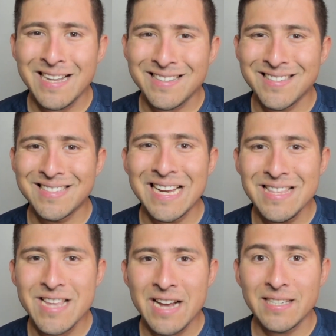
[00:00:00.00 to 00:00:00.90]
That's
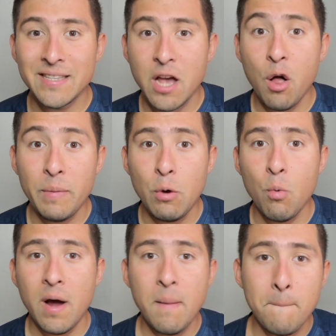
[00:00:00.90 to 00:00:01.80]
10 days, and that'll be
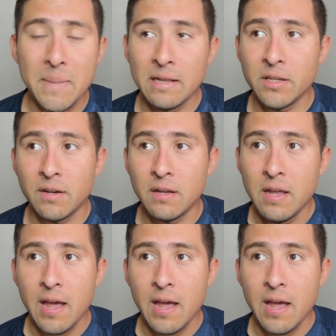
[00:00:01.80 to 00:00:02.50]
1 billion.